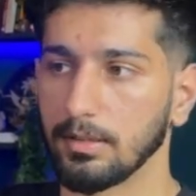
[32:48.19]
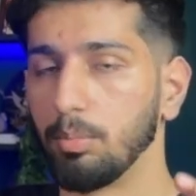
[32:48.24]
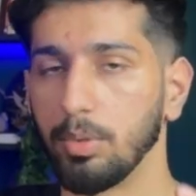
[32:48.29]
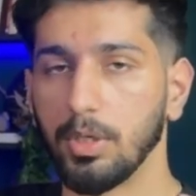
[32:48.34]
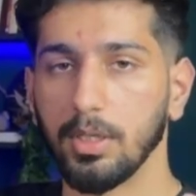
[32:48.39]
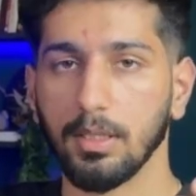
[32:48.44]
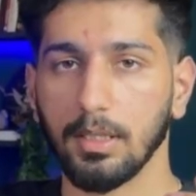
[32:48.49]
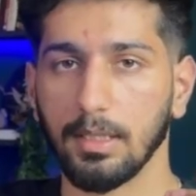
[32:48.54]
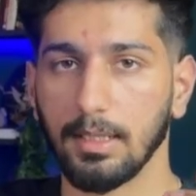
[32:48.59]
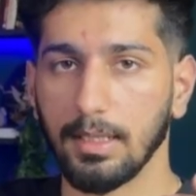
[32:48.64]

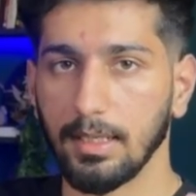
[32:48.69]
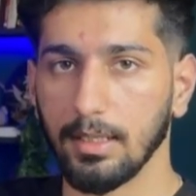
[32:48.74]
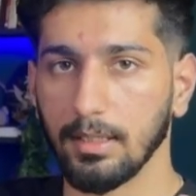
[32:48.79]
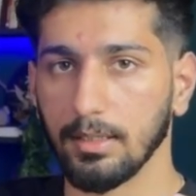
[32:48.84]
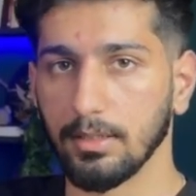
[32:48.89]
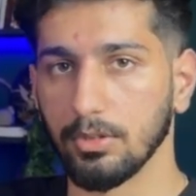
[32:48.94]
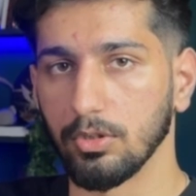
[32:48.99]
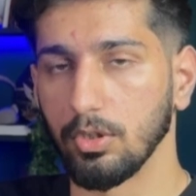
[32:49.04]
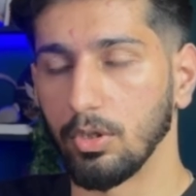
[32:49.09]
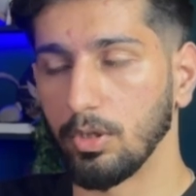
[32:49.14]
But that
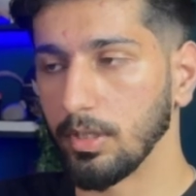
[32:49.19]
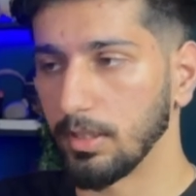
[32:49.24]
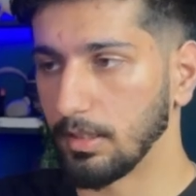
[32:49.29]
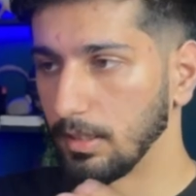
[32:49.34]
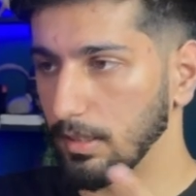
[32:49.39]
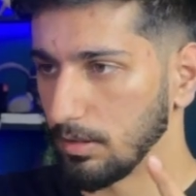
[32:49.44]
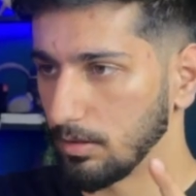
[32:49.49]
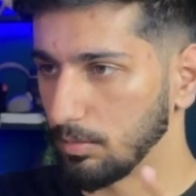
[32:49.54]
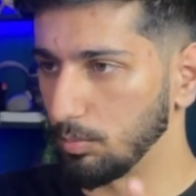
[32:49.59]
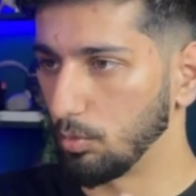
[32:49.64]
is not it.
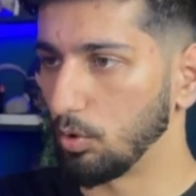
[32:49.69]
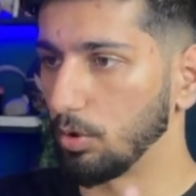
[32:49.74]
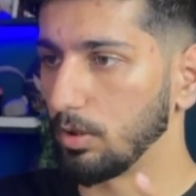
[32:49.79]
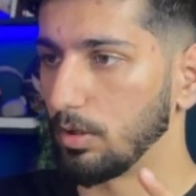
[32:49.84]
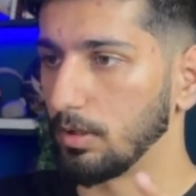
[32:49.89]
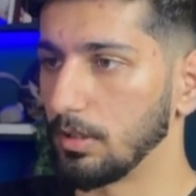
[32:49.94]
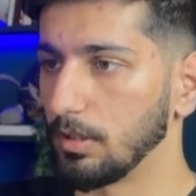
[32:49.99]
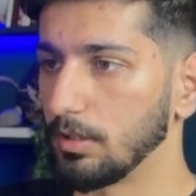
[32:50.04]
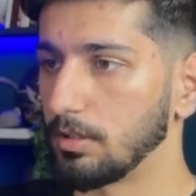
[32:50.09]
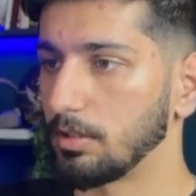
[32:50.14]
There's more
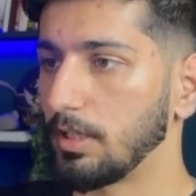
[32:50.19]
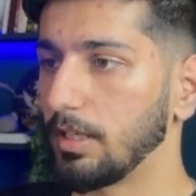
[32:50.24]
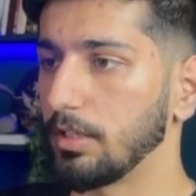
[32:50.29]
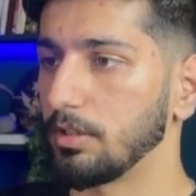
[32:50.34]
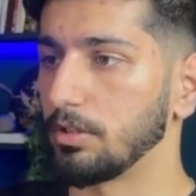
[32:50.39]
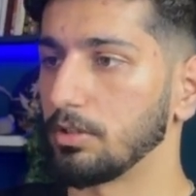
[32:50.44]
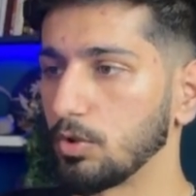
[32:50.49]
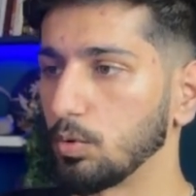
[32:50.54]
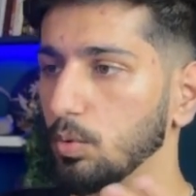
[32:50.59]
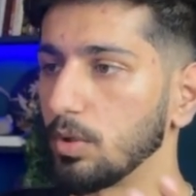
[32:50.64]
to this
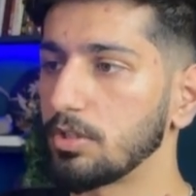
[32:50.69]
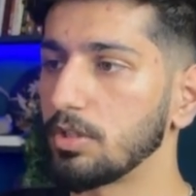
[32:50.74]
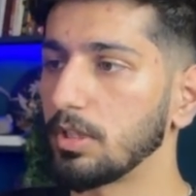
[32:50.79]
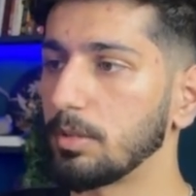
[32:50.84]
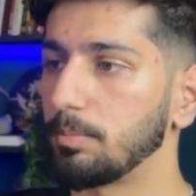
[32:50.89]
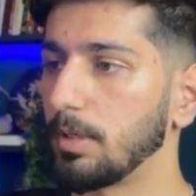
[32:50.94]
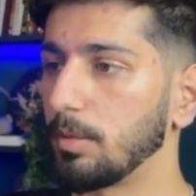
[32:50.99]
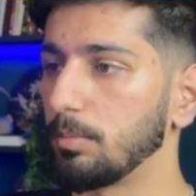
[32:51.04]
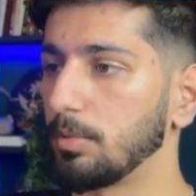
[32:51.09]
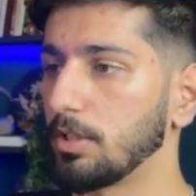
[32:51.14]
strategy. So once you hit
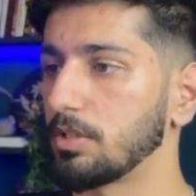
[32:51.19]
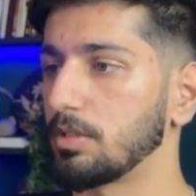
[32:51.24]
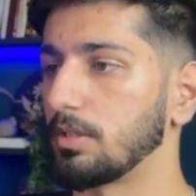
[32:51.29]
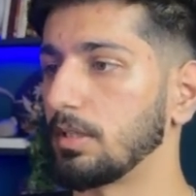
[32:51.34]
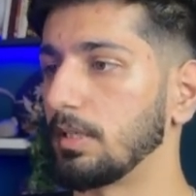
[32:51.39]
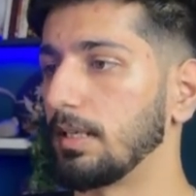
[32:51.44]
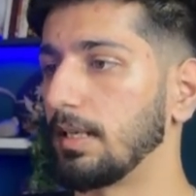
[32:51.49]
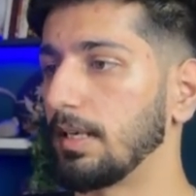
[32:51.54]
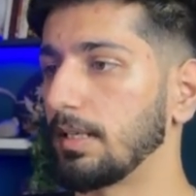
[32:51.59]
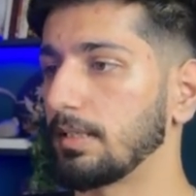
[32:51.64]
publish, the
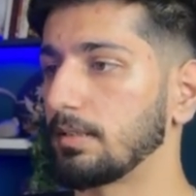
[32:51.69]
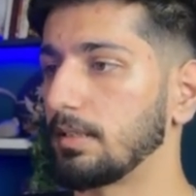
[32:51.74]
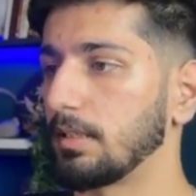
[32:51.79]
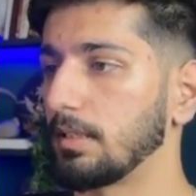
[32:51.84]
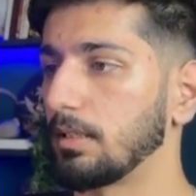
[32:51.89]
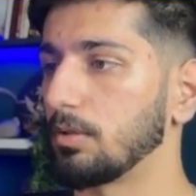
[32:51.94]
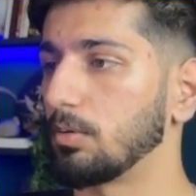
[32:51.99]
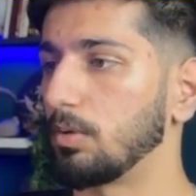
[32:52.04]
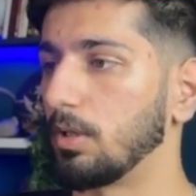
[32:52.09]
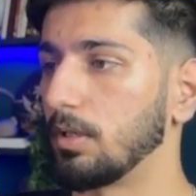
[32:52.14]
next thing
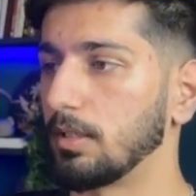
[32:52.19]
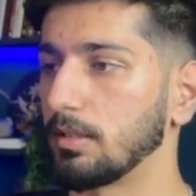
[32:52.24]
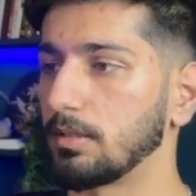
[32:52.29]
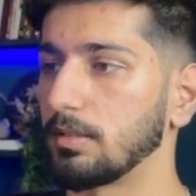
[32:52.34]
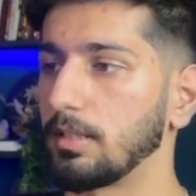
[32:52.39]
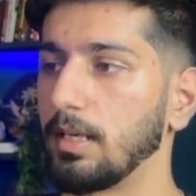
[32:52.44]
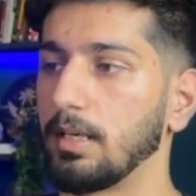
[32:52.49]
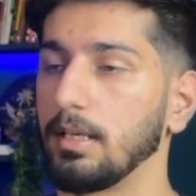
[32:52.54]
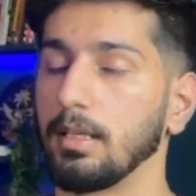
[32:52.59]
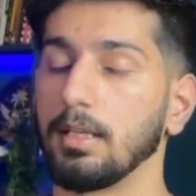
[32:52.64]
to
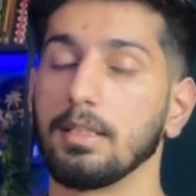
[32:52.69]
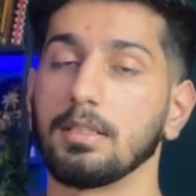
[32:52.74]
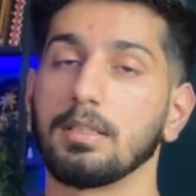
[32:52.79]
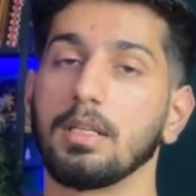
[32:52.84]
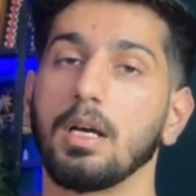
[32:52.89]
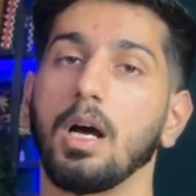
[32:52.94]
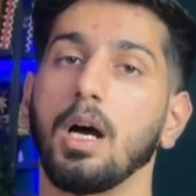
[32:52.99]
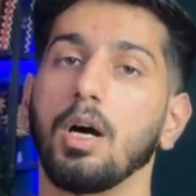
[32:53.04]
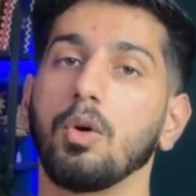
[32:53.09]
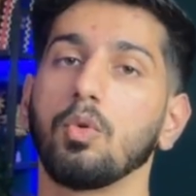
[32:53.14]
understand is
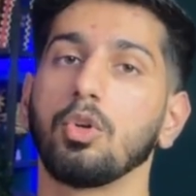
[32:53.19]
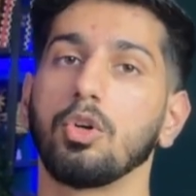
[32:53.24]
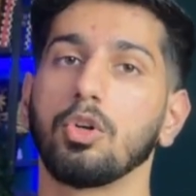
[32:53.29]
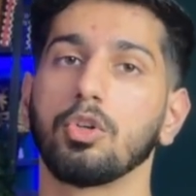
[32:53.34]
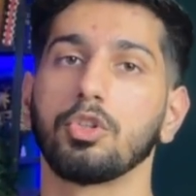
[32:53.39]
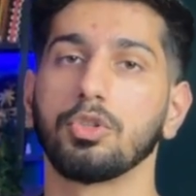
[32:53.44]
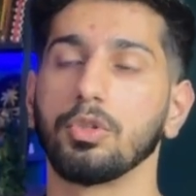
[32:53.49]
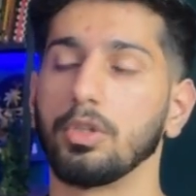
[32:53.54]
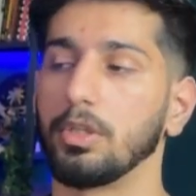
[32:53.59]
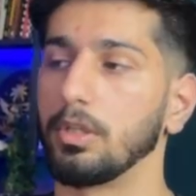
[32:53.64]
how long
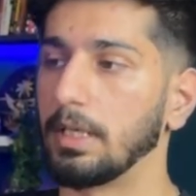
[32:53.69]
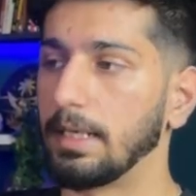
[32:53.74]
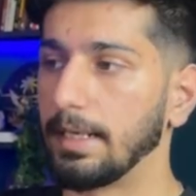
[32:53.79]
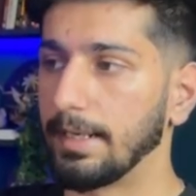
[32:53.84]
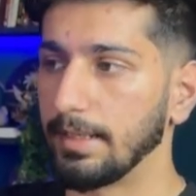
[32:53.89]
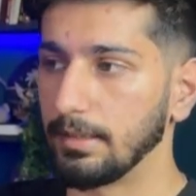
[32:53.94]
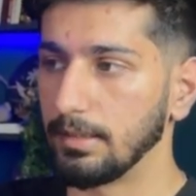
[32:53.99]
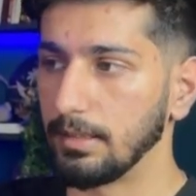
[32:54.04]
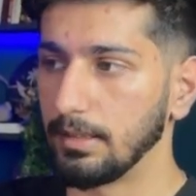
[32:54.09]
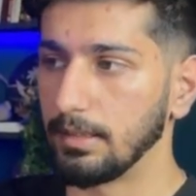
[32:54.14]
should you
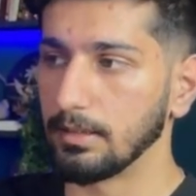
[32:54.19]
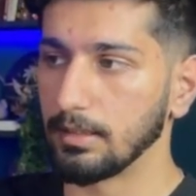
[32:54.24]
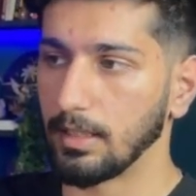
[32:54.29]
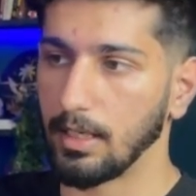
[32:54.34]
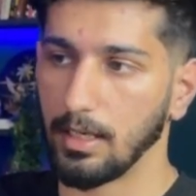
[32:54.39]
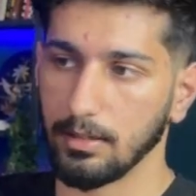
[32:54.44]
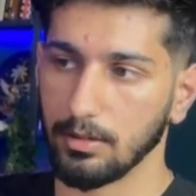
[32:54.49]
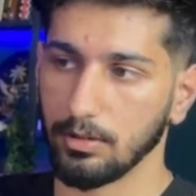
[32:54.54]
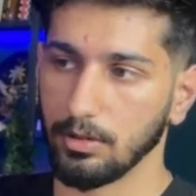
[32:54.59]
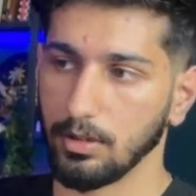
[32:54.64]
let these
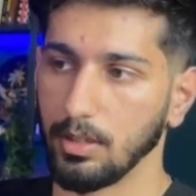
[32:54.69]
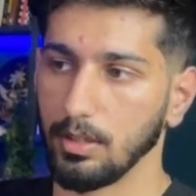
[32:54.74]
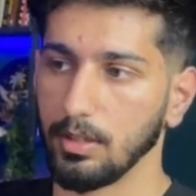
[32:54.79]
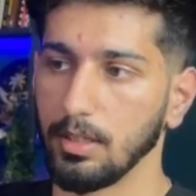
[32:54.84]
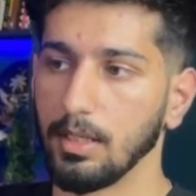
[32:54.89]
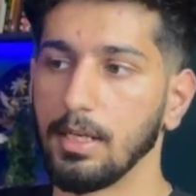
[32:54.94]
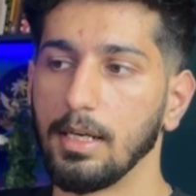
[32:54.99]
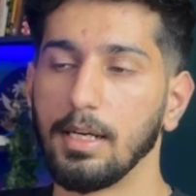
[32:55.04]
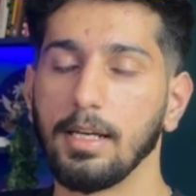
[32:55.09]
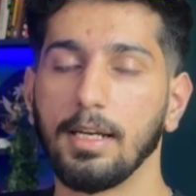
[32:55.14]
ads run
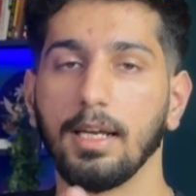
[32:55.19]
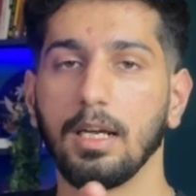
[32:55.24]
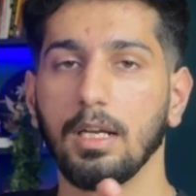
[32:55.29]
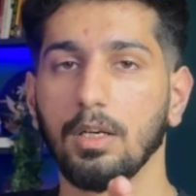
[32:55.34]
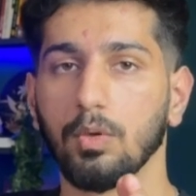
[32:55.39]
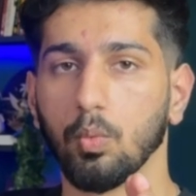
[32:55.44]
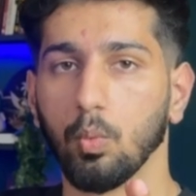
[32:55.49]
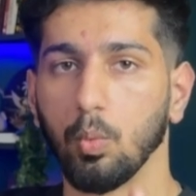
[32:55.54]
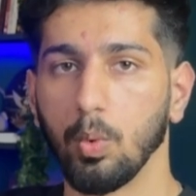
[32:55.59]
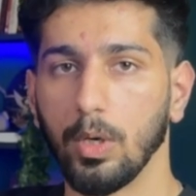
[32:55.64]

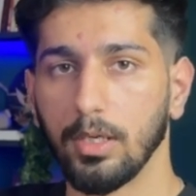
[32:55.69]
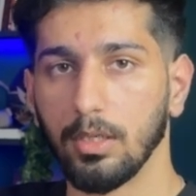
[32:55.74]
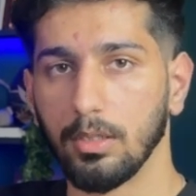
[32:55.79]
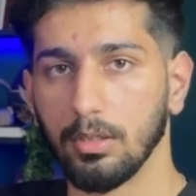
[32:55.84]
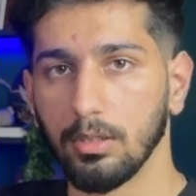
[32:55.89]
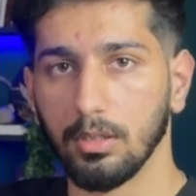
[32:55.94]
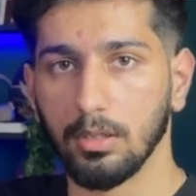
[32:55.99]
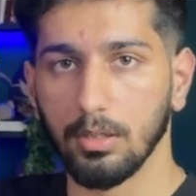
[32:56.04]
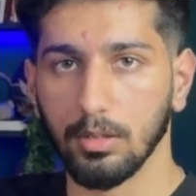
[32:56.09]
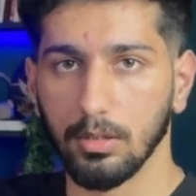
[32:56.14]
and when to
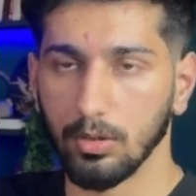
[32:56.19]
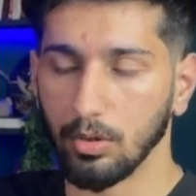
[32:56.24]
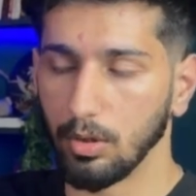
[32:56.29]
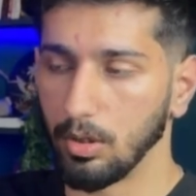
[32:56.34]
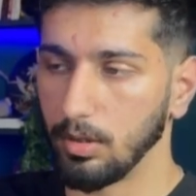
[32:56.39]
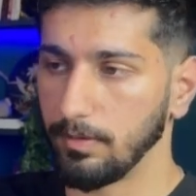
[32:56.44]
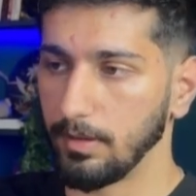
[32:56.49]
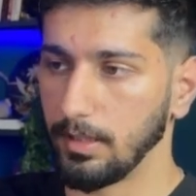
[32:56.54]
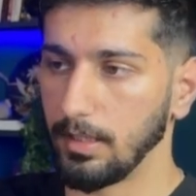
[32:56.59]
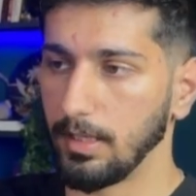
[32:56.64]
turn
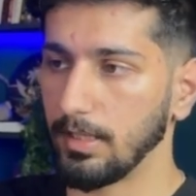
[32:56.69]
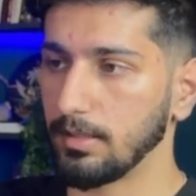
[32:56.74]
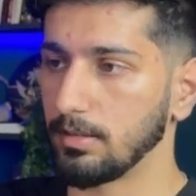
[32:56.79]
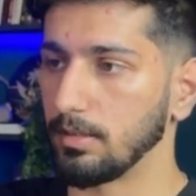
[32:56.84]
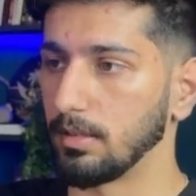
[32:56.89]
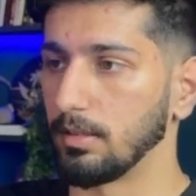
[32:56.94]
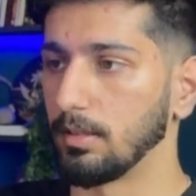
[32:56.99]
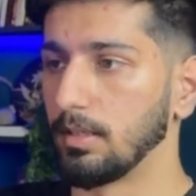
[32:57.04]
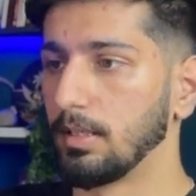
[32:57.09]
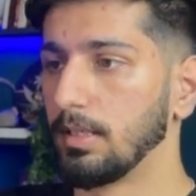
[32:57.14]
off an ad set.